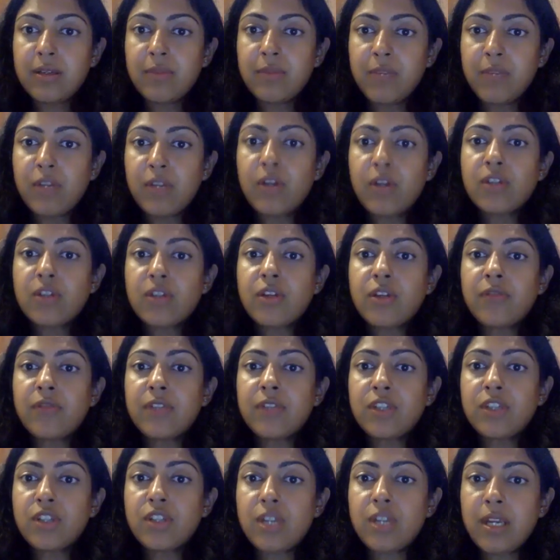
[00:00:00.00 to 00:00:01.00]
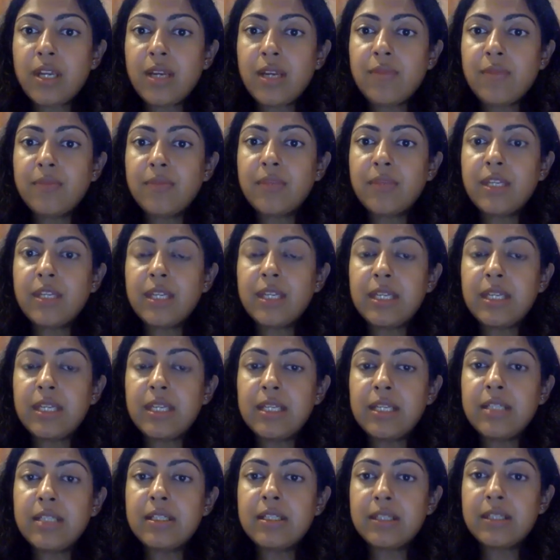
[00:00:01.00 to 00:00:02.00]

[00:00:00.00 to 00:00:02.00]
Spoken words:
because of the shame, the guilt.